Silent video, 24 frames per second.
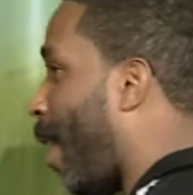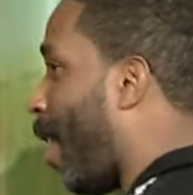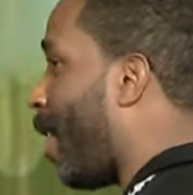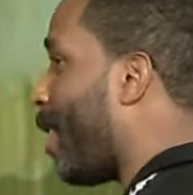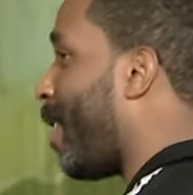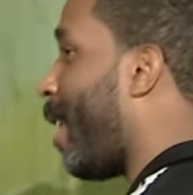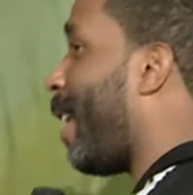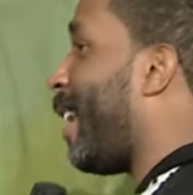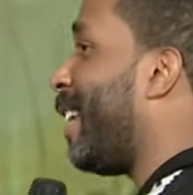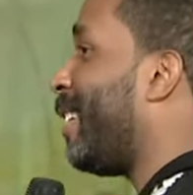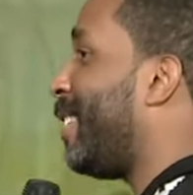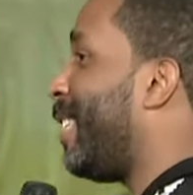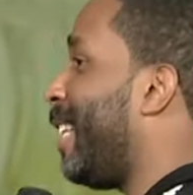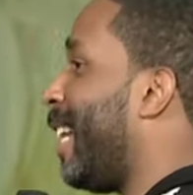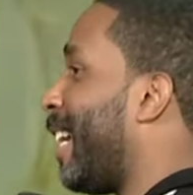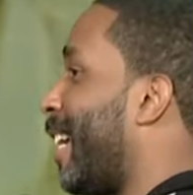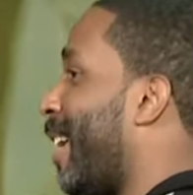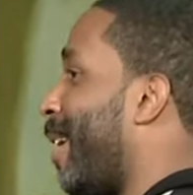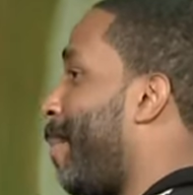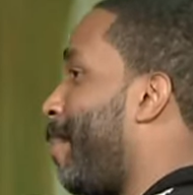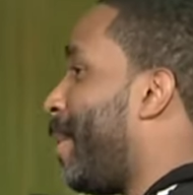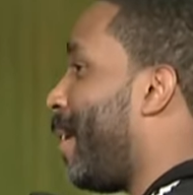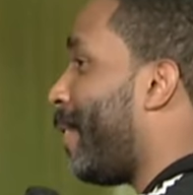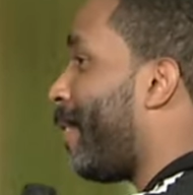Y'all didn't see that
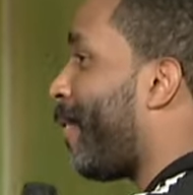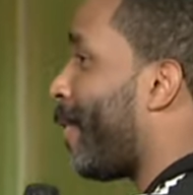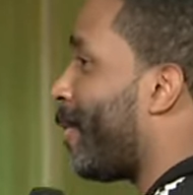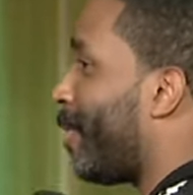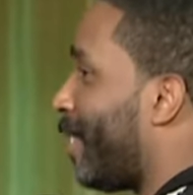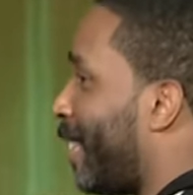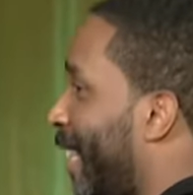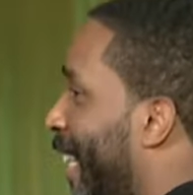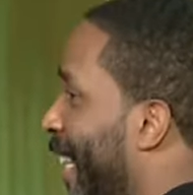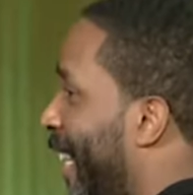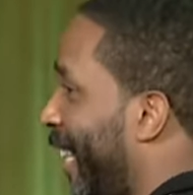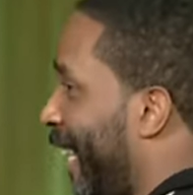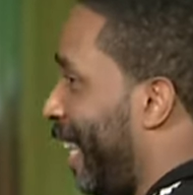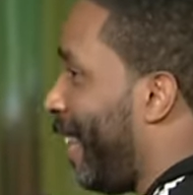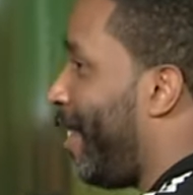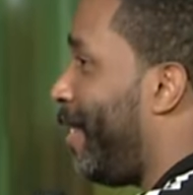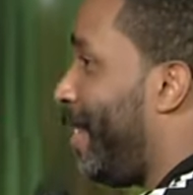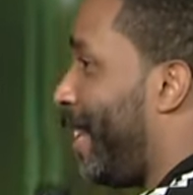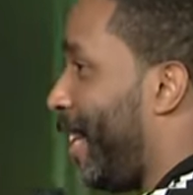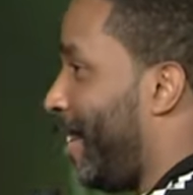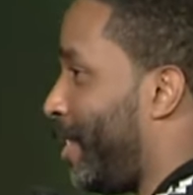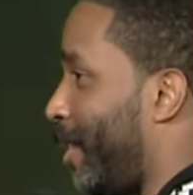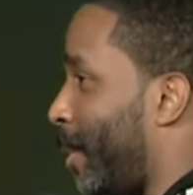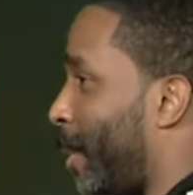coming the first Sunday of the year,
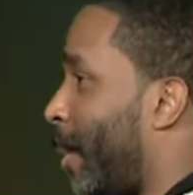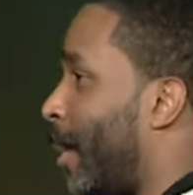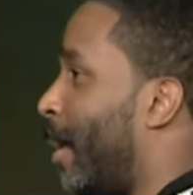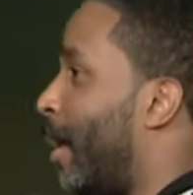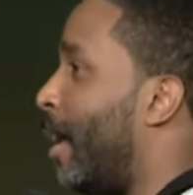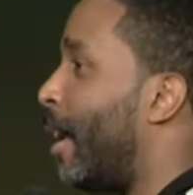did you?